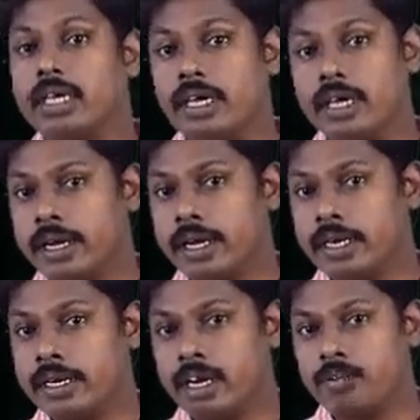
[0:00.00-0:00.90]
Here I
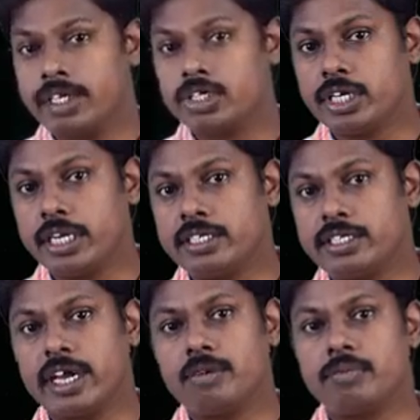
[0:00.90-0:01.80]
did not mention any
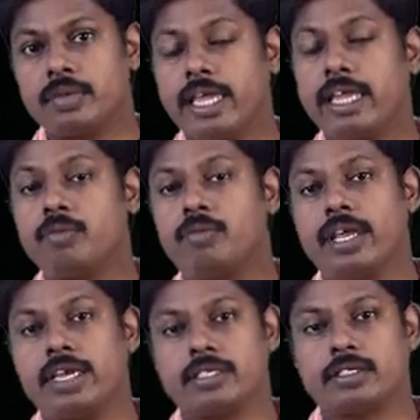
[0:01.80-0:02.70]
time, any
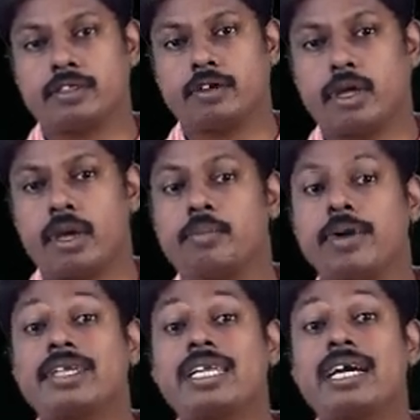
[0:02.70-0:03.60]
place,
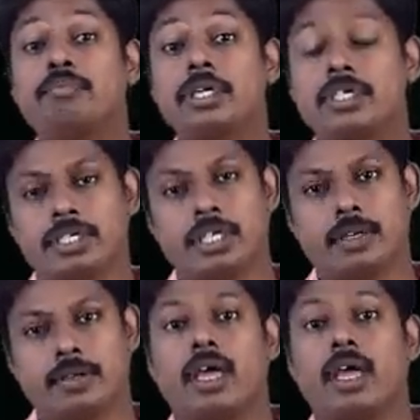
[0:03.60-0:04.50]
but a person.
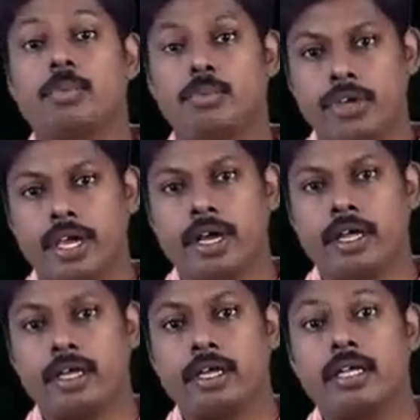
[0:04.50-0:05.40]

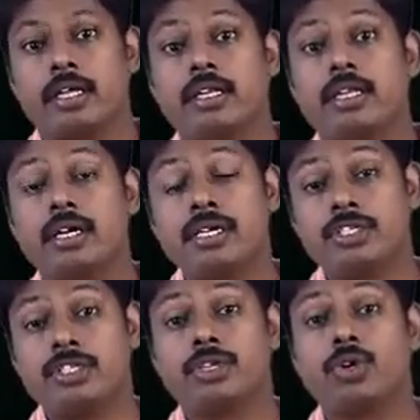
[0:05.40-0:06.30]
Priya
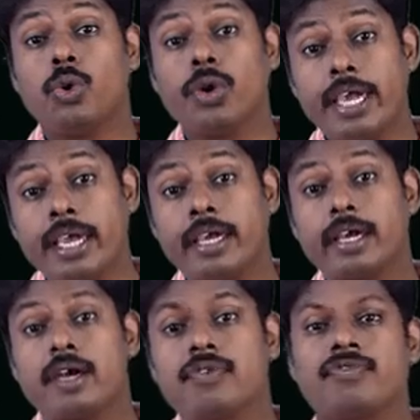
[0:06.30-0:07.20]
learnt cooking
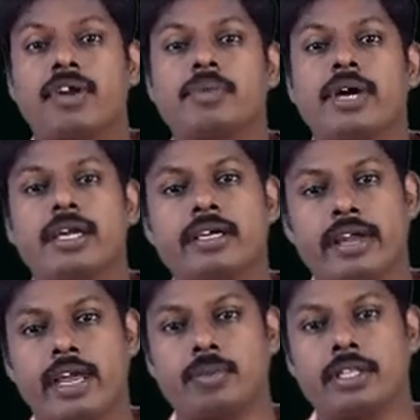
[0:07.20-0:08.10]
from her
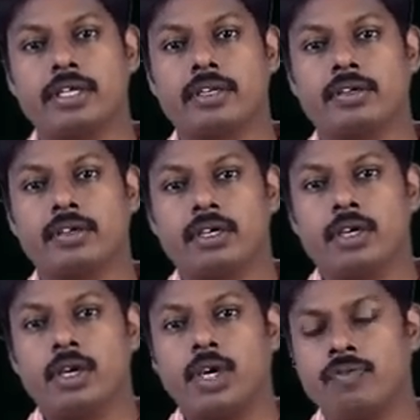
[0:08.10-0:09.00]
grandmother.
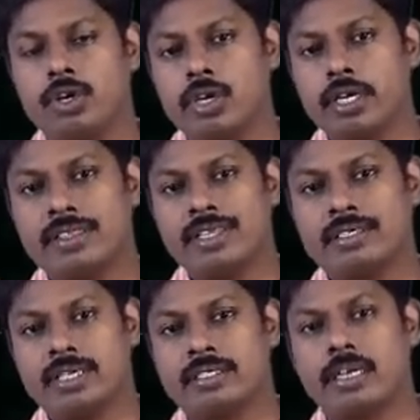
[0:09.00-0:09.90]
If you look at this
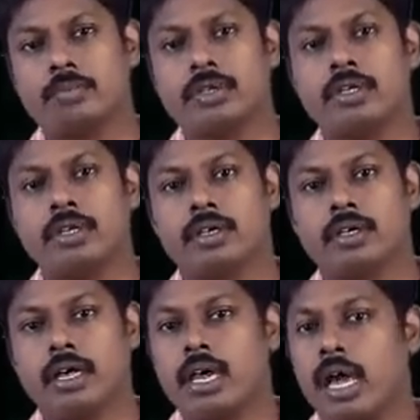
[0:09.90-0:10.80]
example,
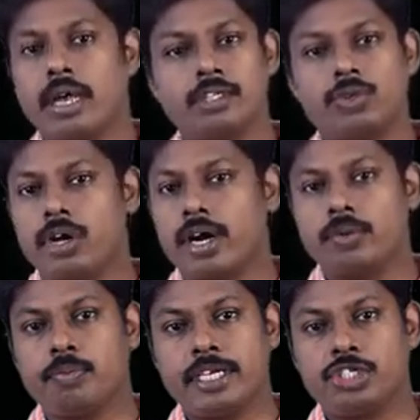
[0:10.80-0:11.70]
I do not
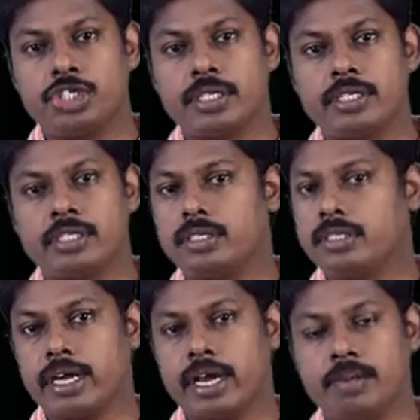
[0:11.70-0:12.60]
mention
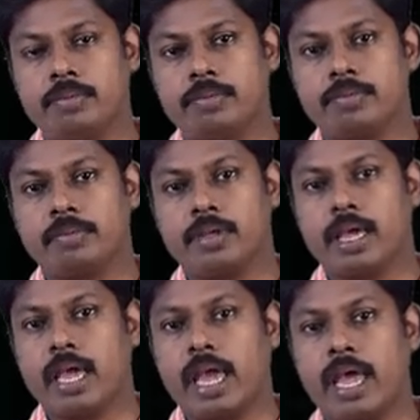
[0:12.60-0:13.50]
time
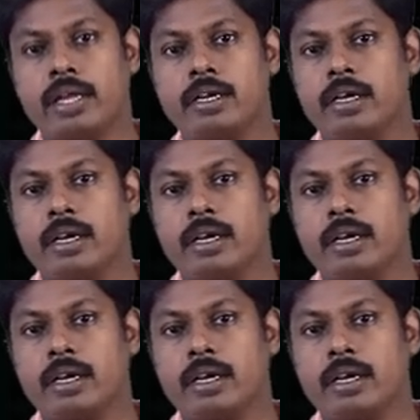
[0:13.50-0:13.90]
and